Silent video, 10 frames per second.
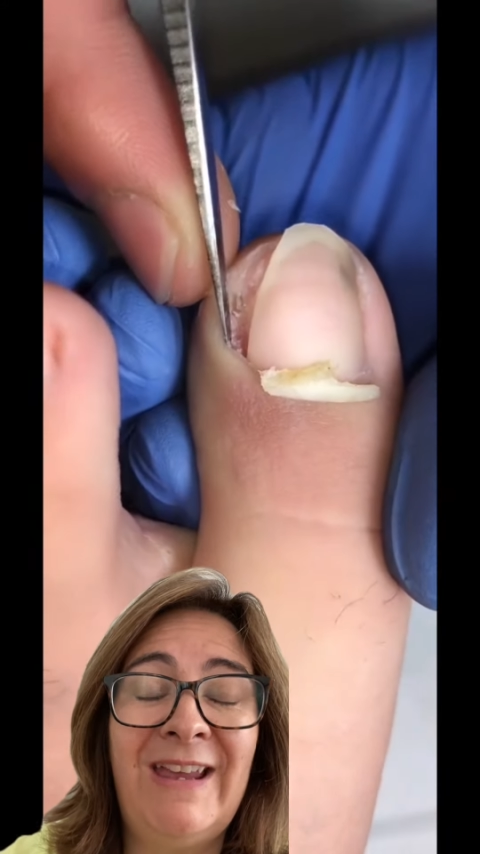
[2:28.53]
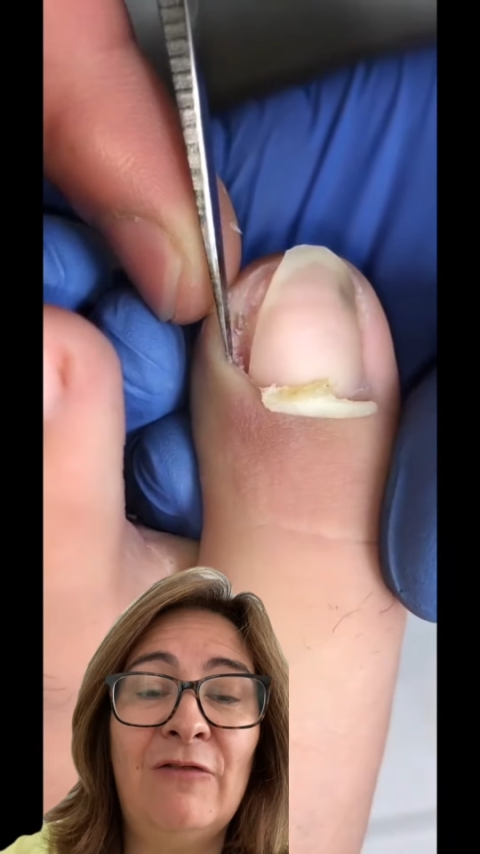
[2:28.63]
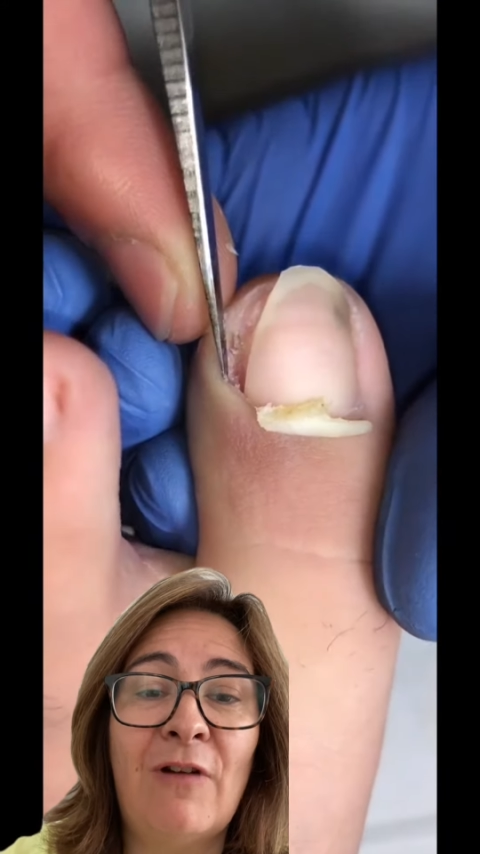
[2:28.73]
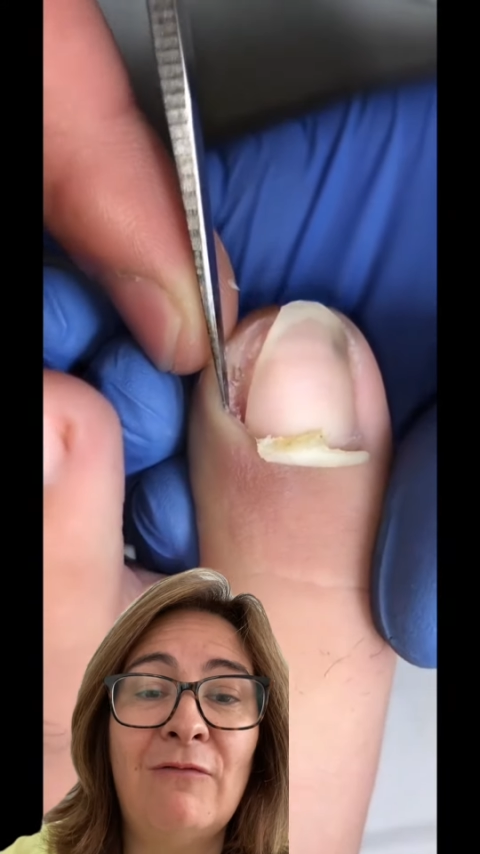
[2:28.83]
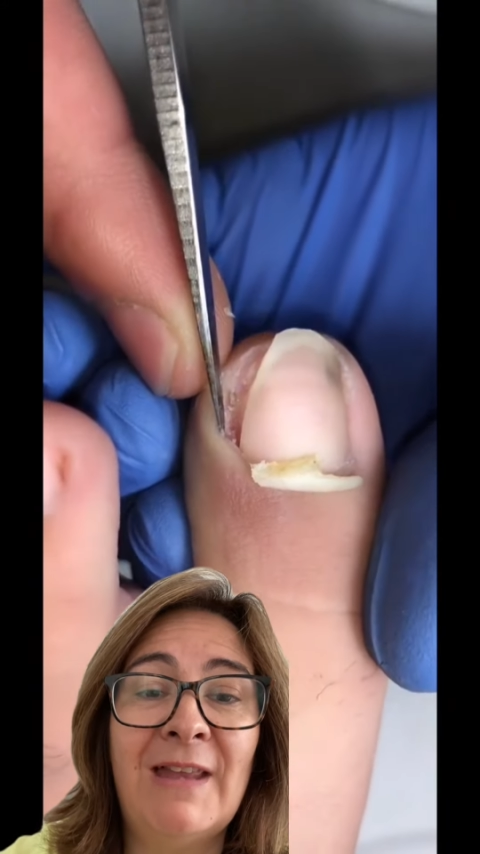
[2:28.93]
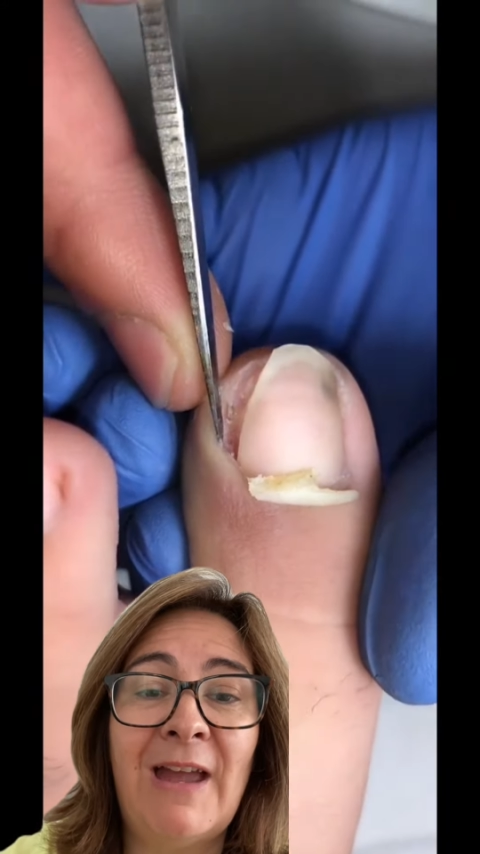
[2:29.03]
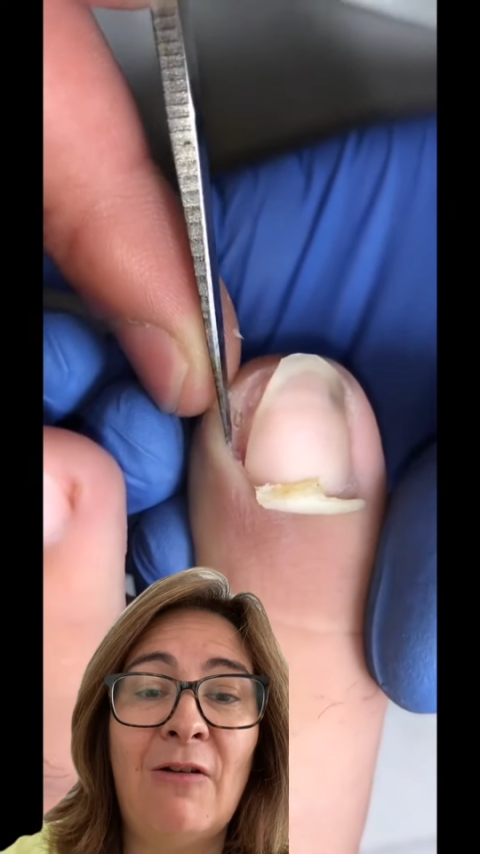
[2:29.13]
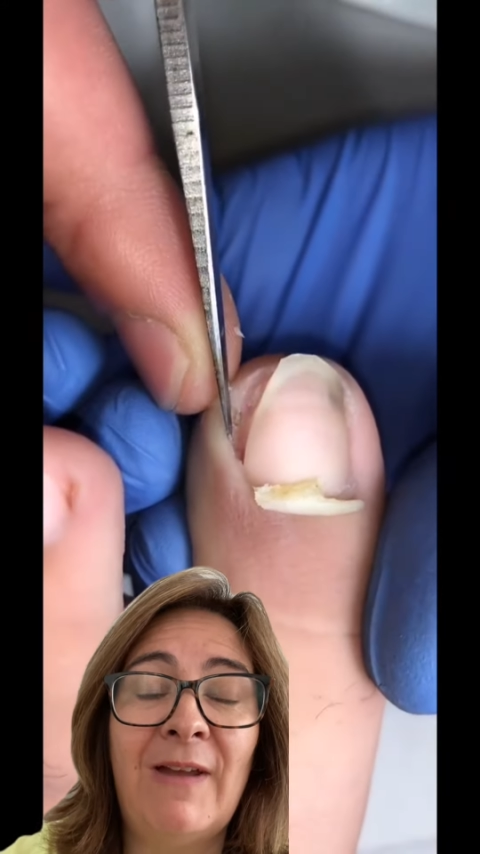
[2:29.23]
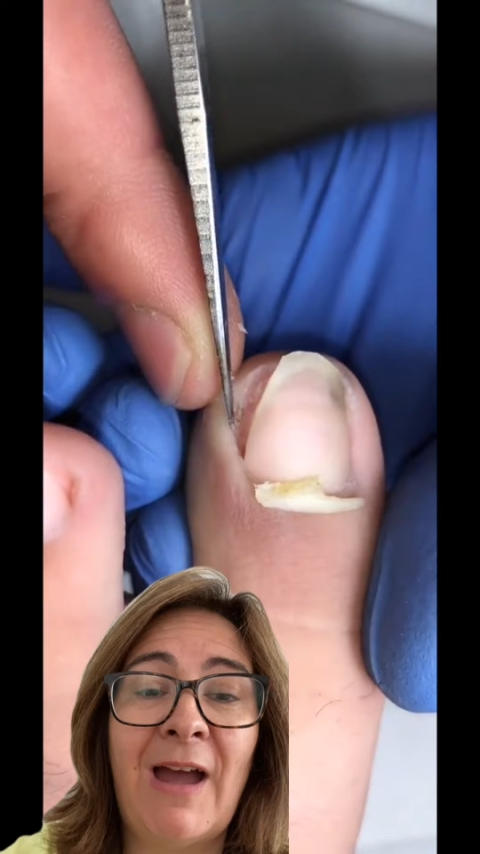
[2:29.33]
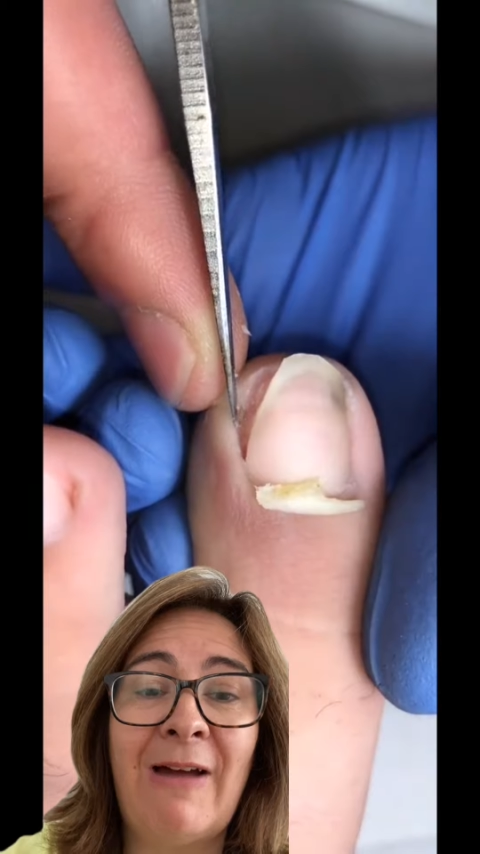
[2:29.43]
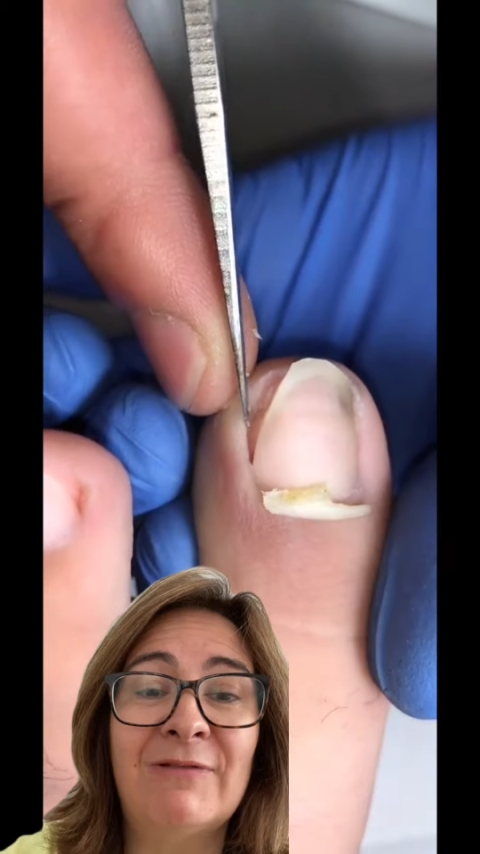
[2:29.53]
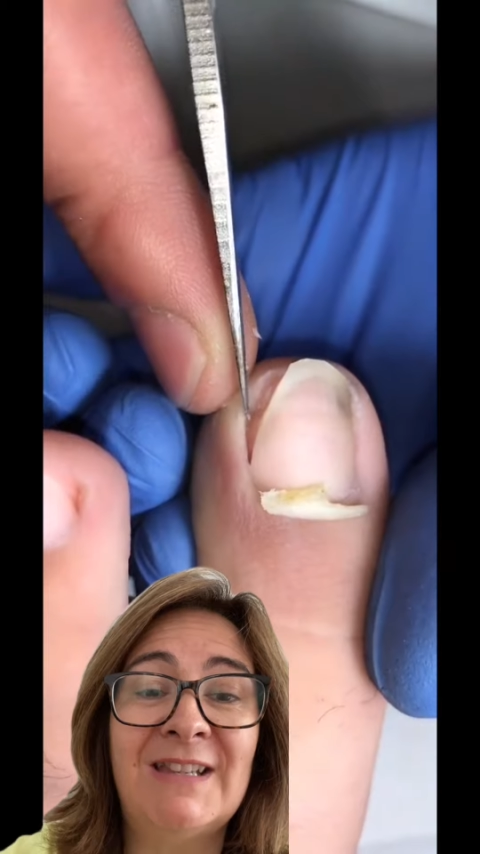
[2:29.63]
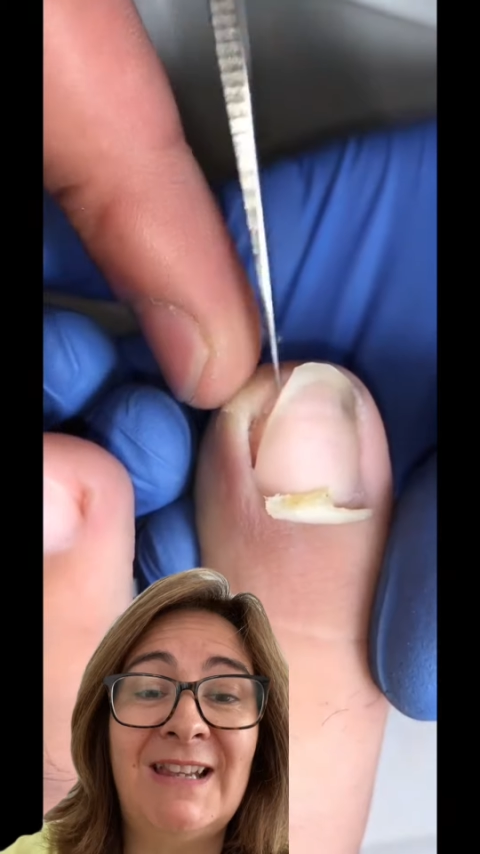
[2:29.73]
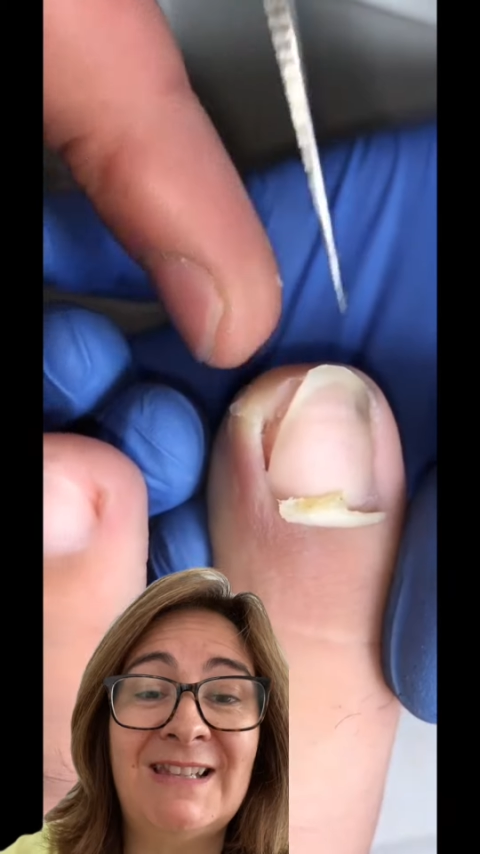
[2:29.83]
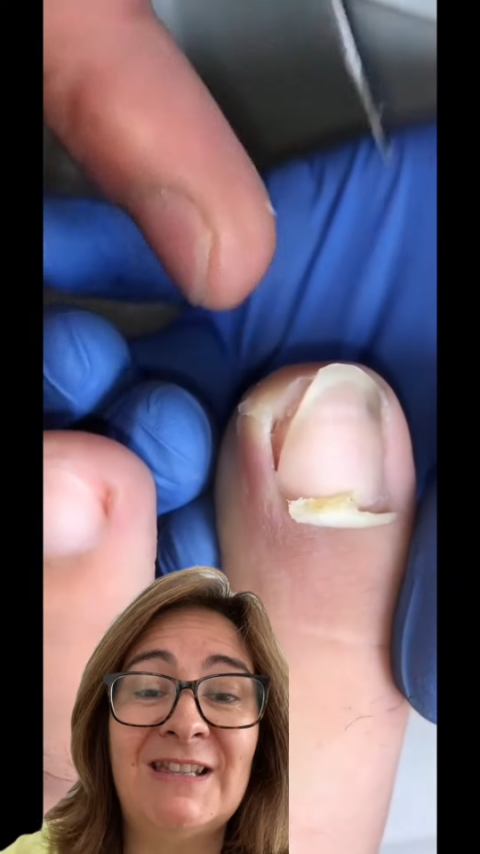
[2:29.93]
ingrown nail
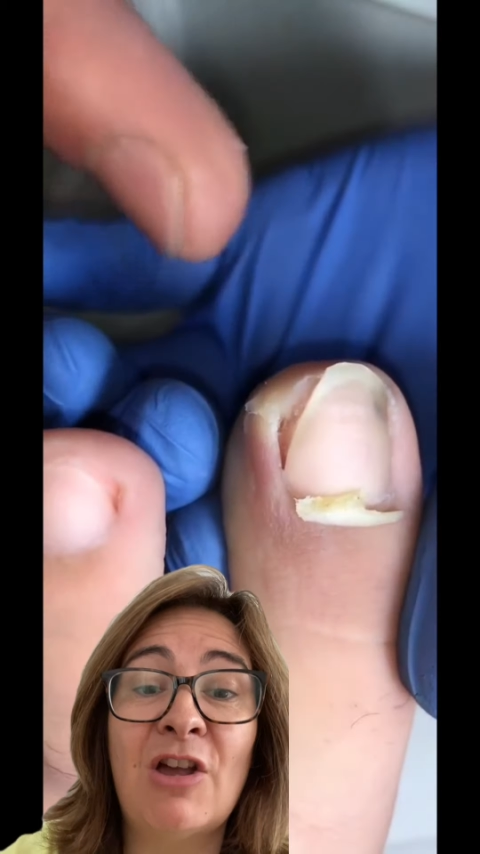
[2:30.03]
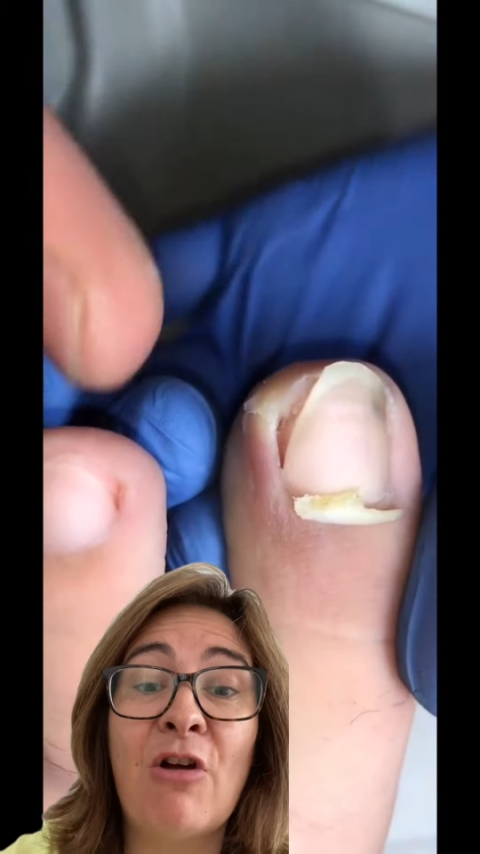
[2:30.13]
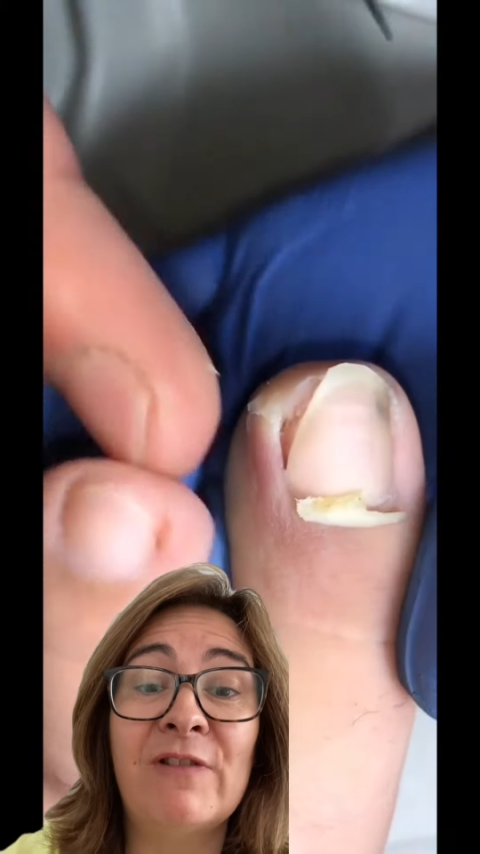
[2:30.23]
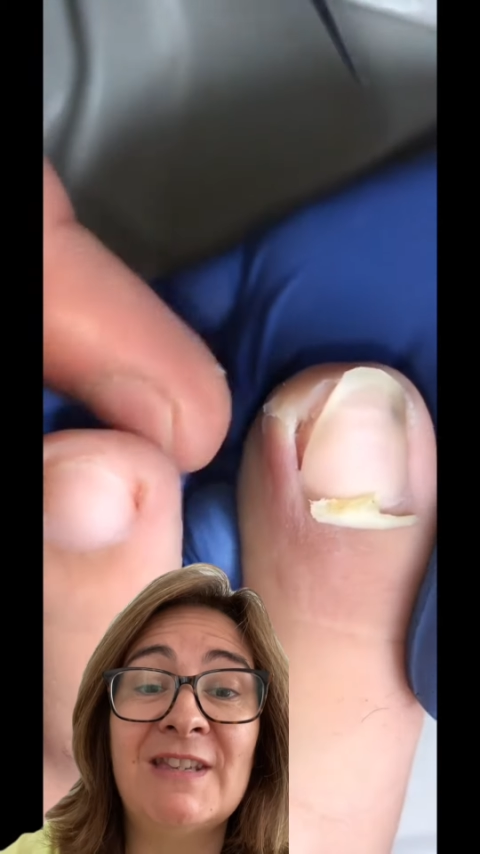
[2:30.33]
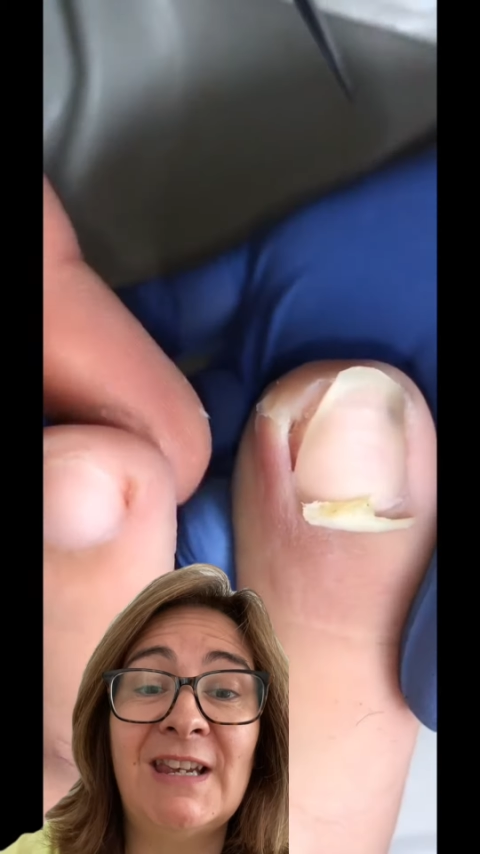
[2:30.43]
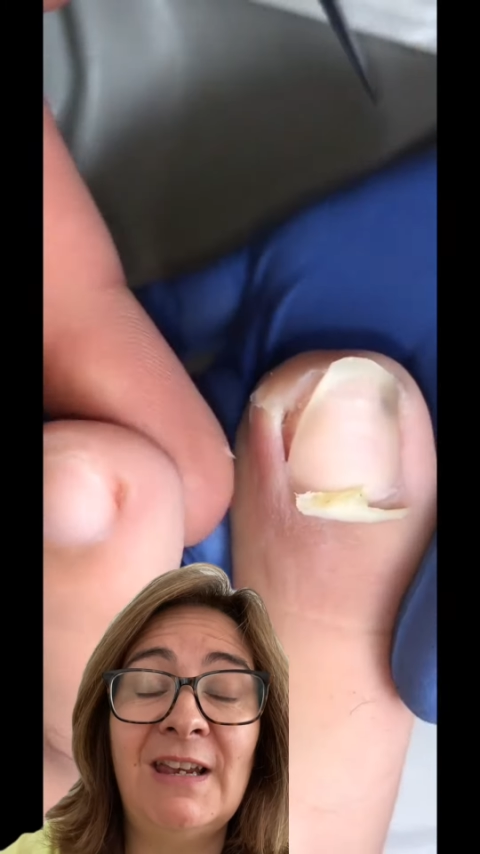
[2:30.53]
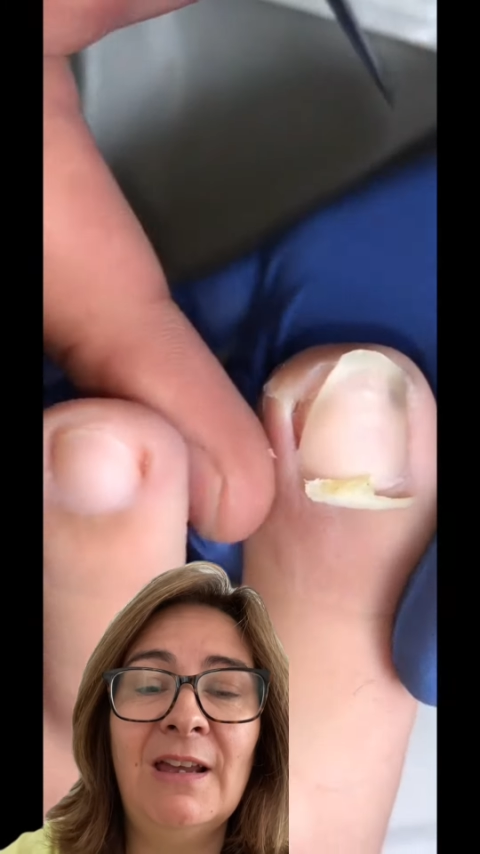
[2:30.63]
out in its entirety.